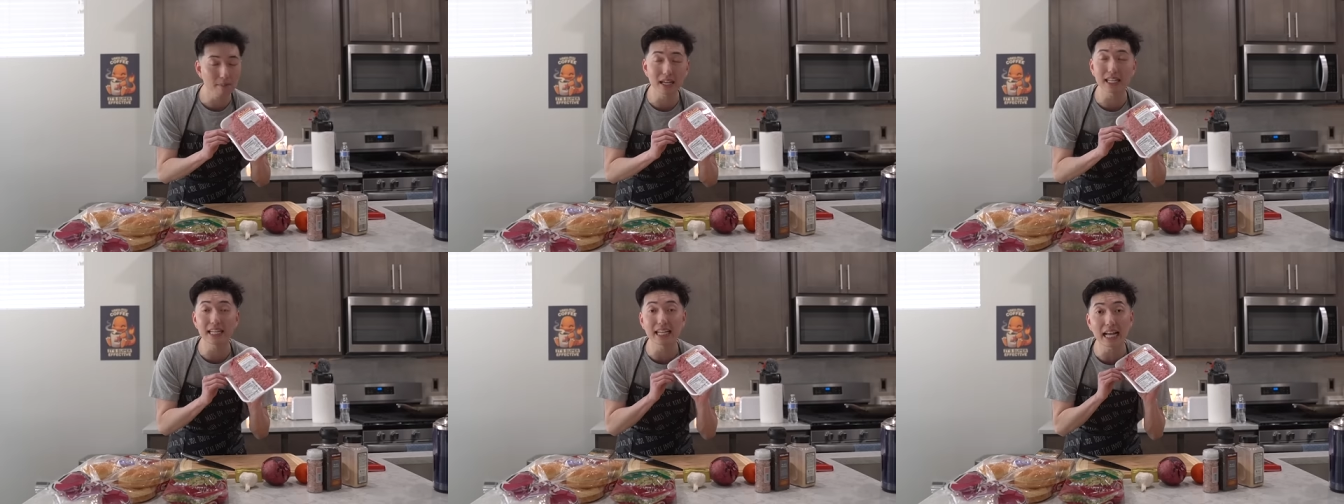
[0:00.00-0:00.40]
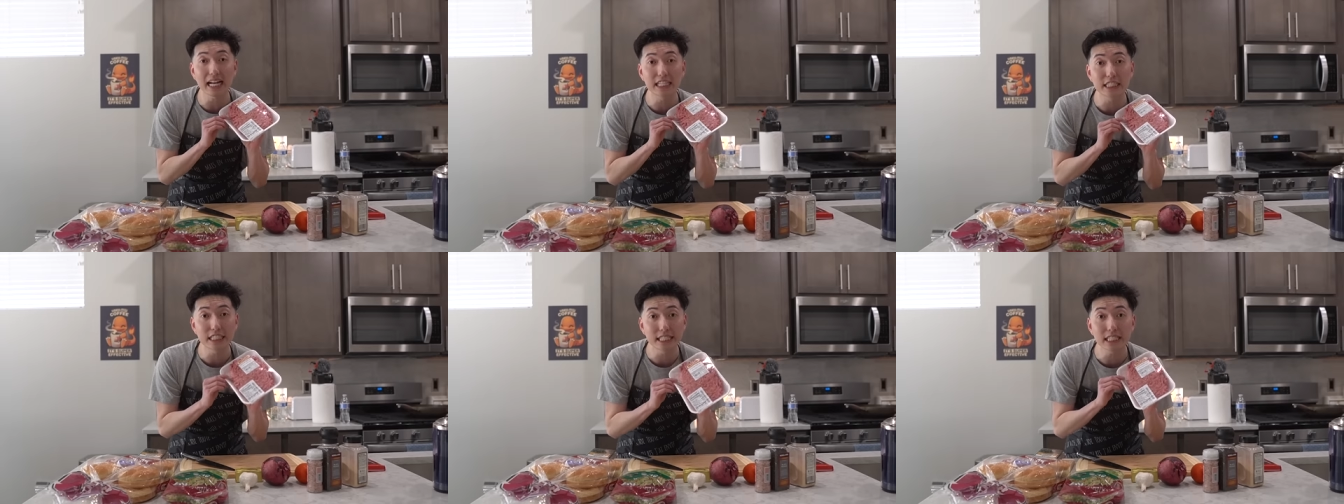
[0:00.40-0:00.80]
am making
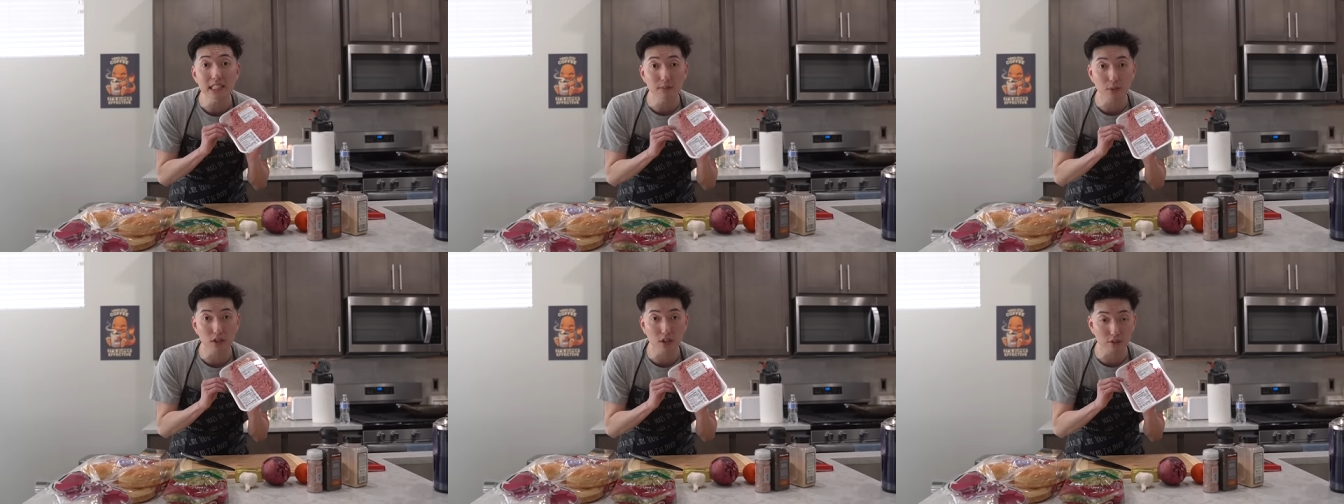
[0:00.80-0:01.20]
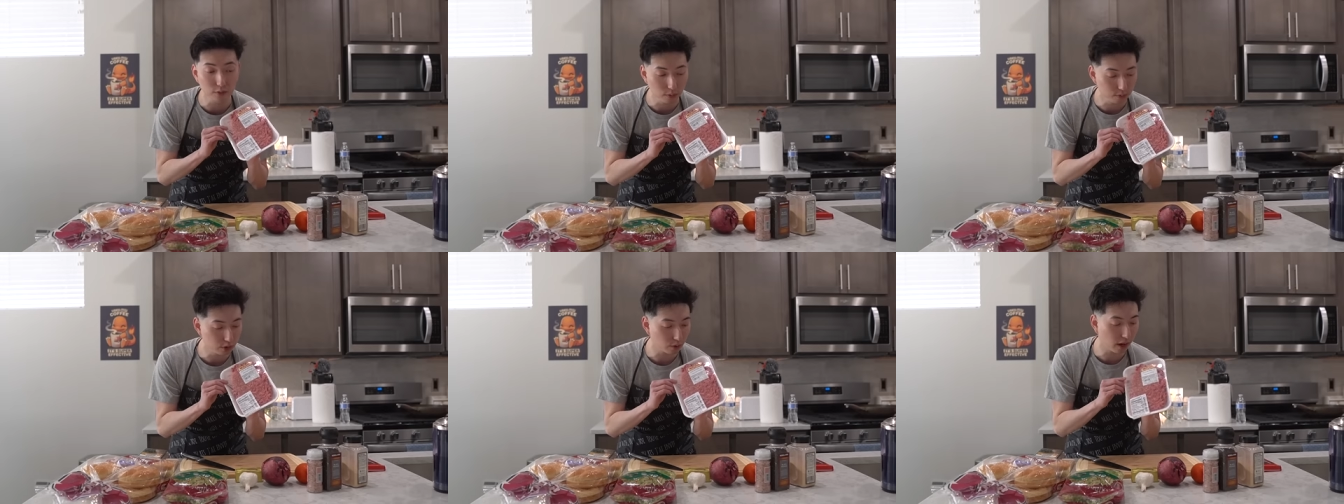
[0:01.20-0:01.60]
a cheeseburger
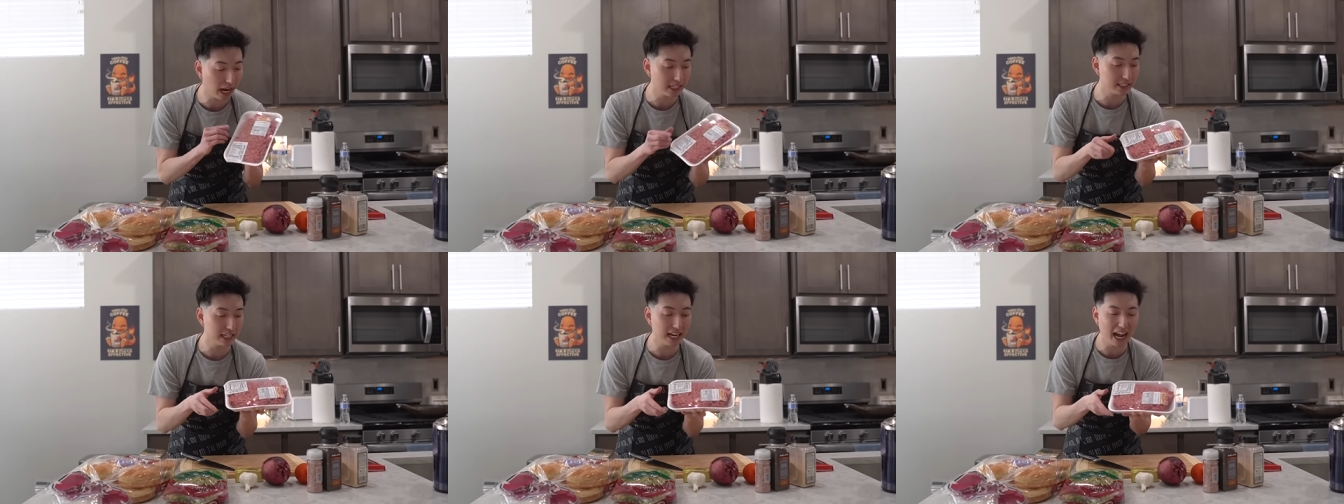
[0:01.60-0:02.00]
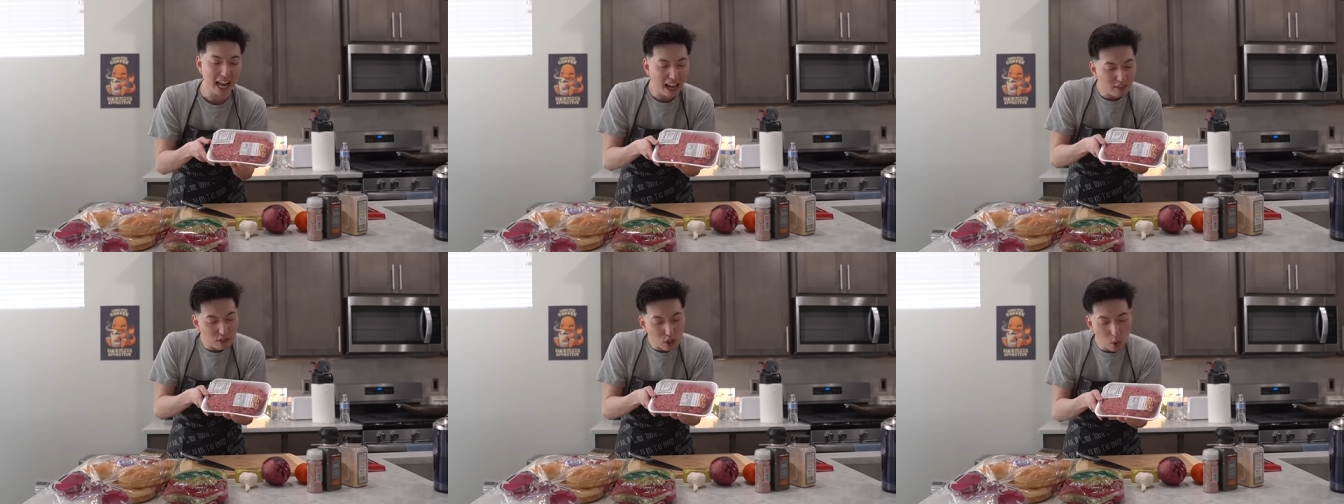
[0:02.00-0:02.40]
from scratch, and I
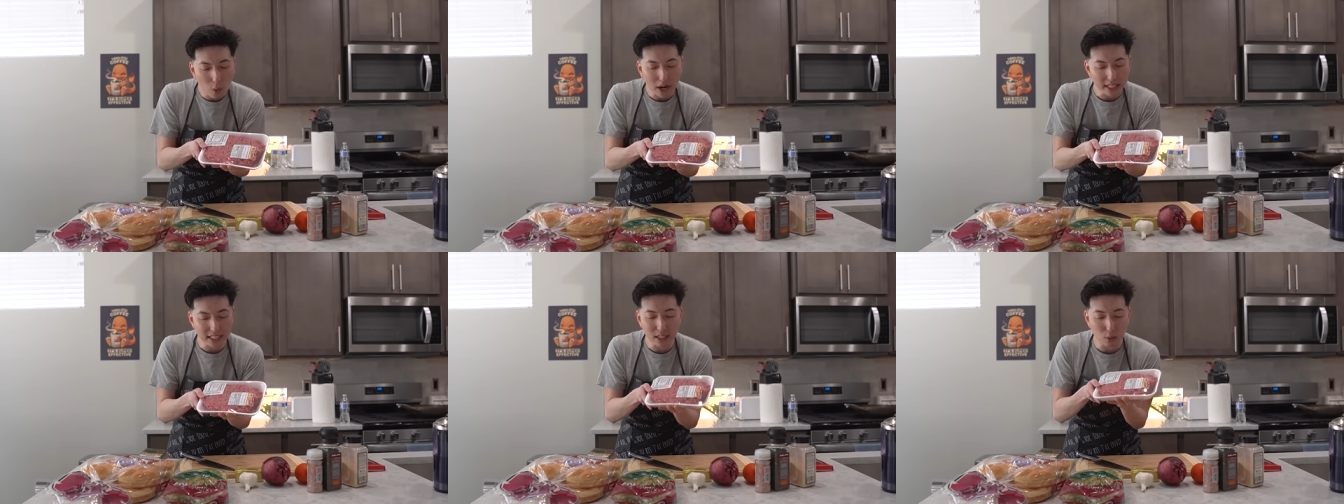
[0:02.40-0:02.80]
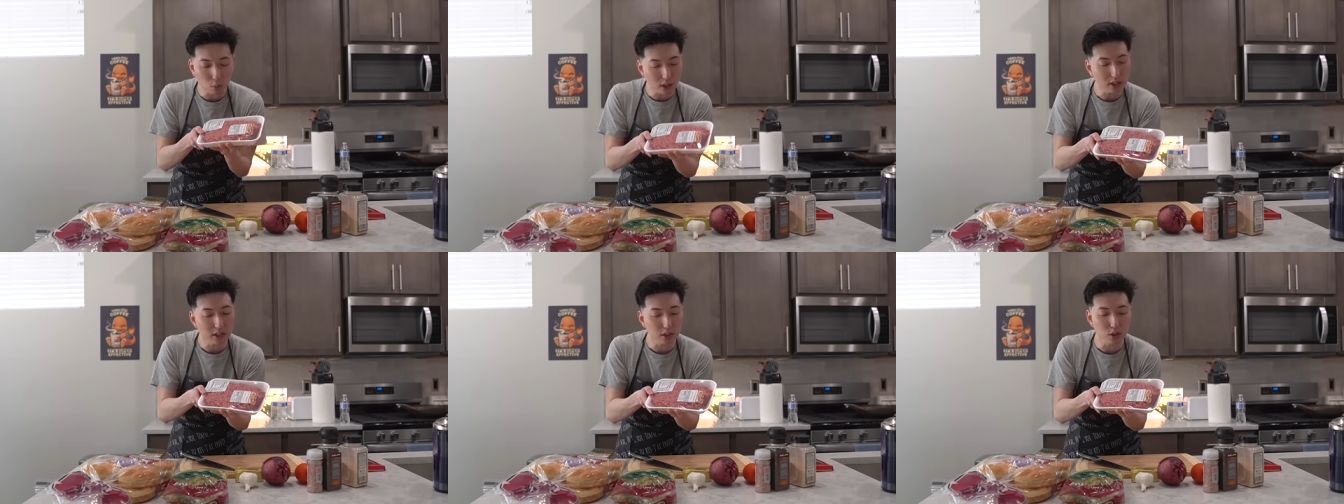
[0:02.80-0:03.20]
have no idea
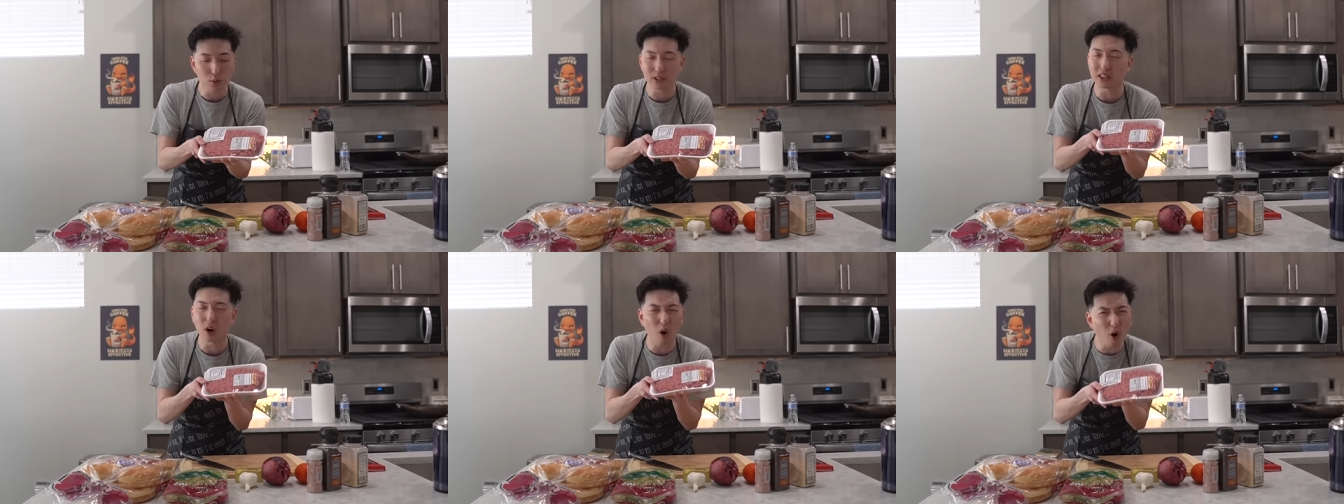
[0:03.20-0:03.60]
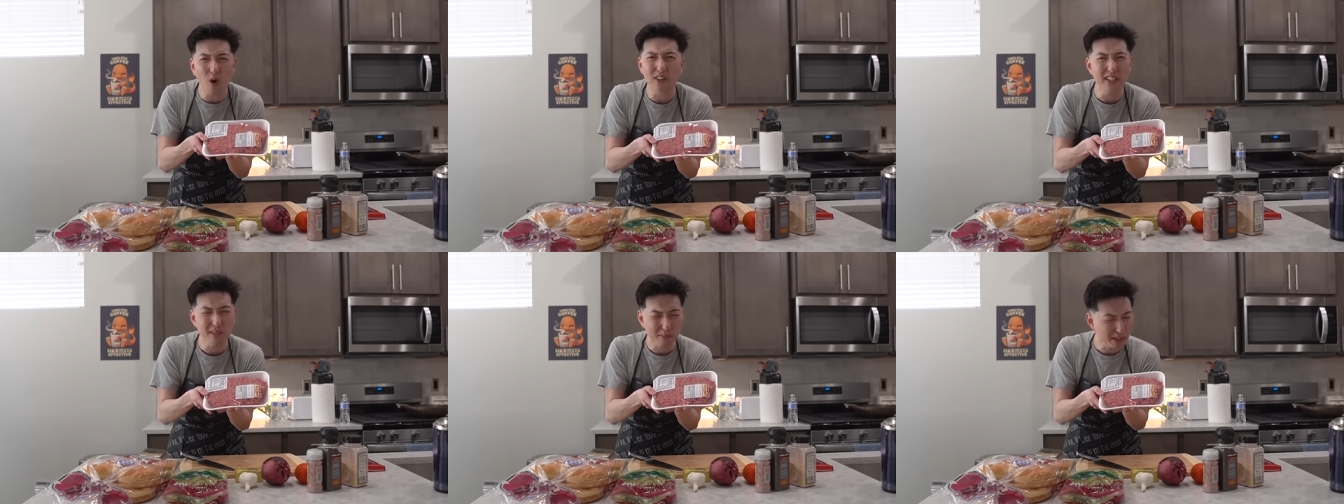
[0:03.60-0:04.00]
what to do with
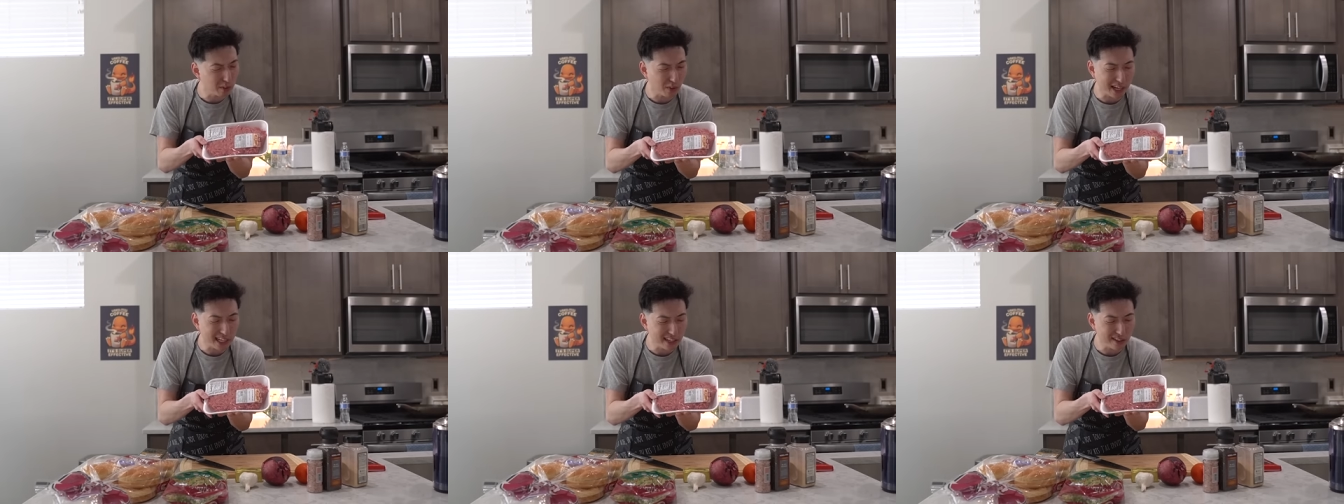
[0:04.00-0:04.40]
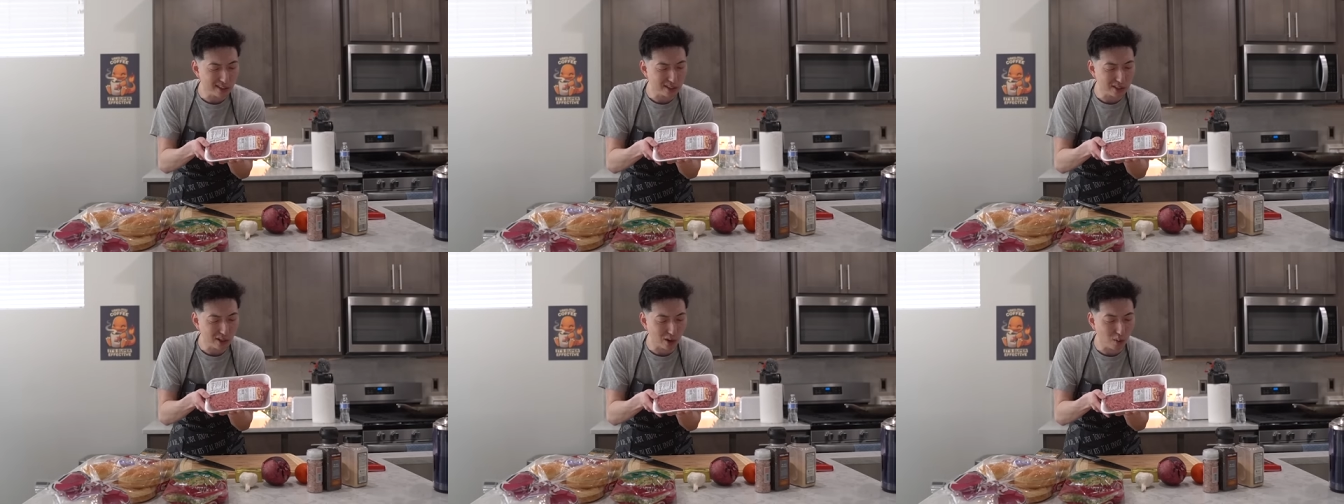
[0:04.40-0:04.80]
all this meat right
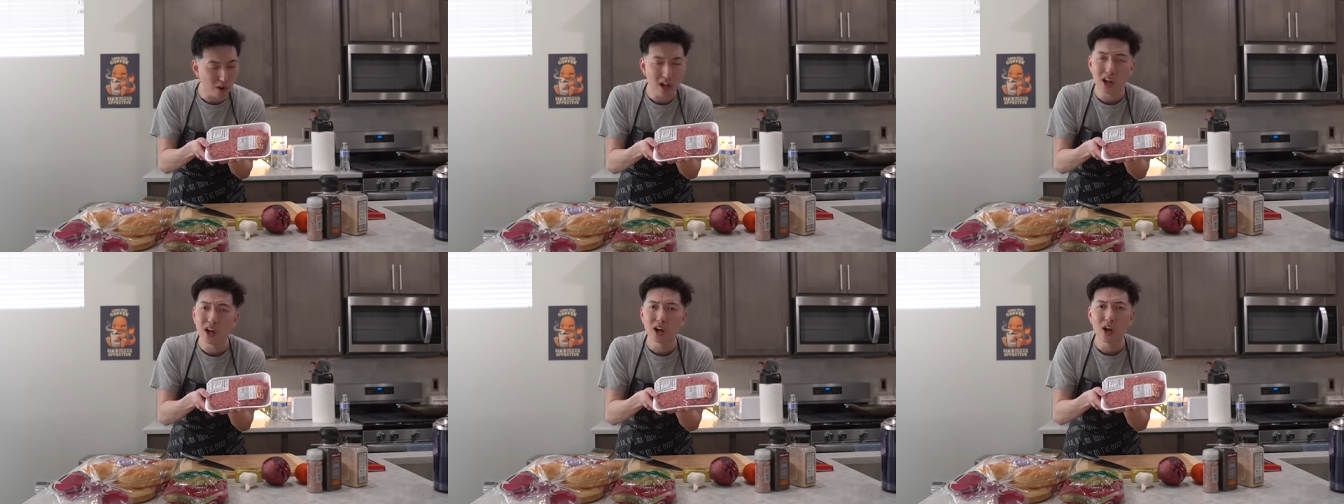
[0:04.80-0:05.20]
here, so